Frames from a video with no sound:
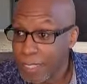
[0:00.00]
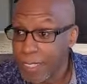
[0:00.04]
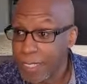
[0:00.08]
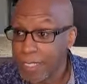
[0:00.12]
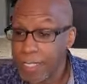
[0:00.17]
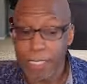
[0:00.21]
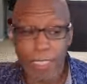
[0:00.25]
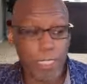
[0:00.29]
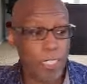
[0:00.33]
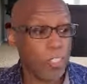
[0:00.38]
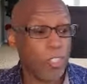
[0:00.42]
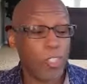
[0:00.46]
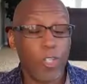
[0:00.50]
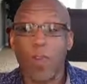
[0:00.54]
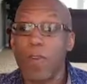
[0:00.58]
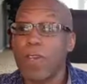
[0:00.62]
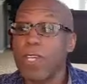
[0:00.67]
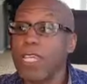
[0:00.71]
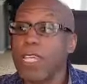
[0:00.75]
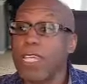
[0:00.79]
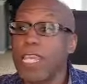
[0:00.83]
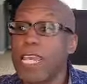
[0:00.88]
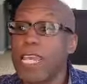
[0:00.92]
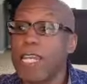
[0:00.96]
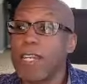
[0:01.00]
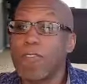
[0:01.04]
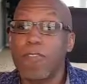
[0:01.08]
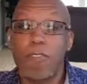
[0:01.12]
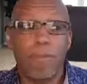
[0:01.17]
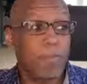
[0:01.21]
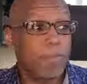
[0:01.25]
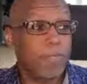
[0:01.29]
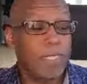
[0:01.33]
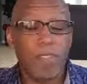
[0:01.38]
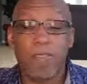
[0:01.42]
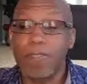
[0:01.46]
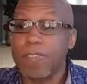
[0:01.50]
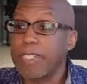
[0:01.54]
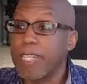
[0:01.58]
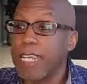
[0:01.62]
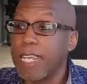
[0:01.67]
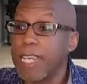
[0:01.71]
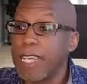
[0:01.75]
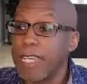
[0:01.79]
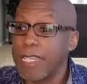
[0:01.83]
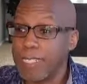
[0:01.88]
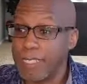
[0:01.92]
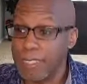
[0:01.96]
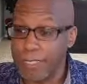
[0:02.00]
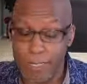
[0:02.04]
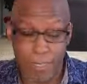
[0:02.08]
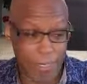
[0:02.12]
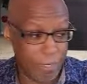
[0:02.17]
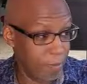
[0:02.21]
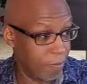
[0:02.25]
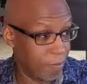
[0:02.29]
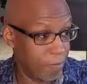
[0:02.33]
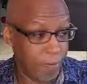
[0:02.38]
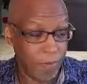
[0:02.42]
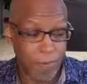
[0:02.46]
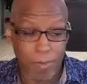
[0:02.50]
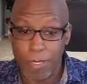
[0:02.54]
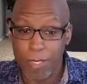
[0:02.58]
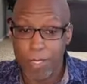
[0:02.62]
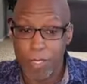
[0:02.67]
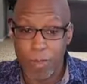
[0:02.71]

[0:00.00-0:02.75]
Right. They're just talking at it from different ends. Yes.